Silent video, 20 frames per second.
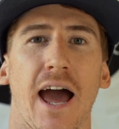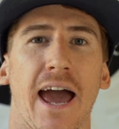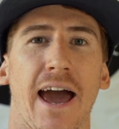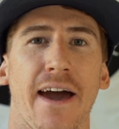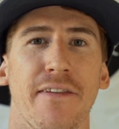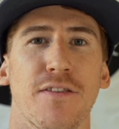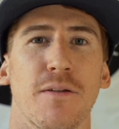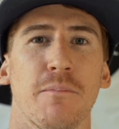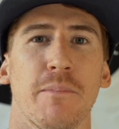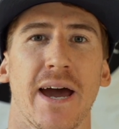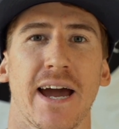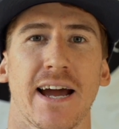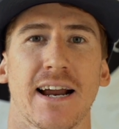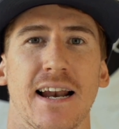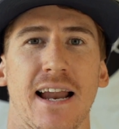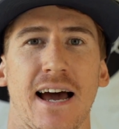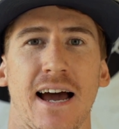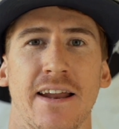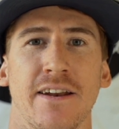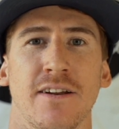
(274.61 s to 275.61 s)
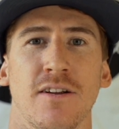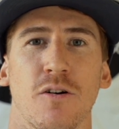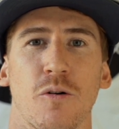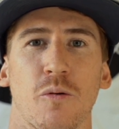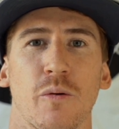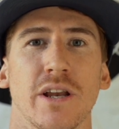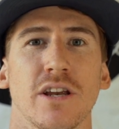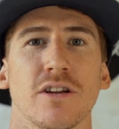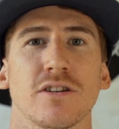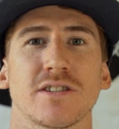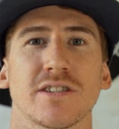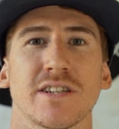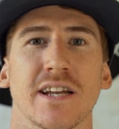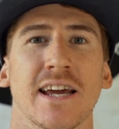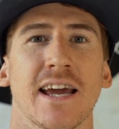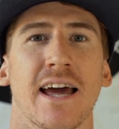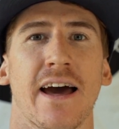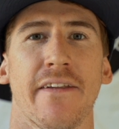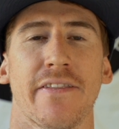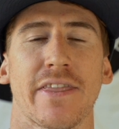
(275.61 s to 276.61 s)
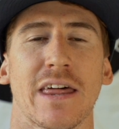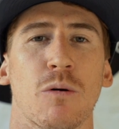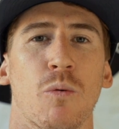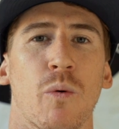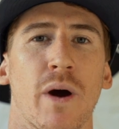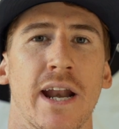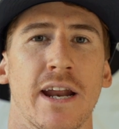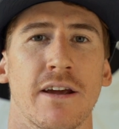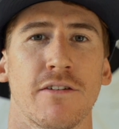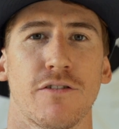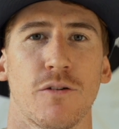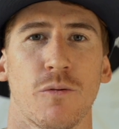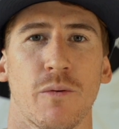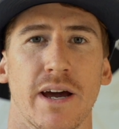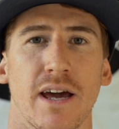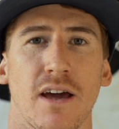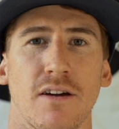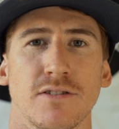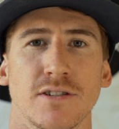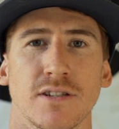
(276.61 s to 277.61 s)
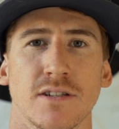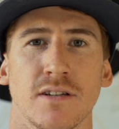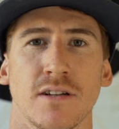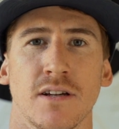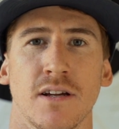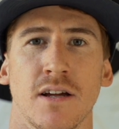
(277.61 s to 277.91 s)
at the back line when you're sitting out there waiting for waves.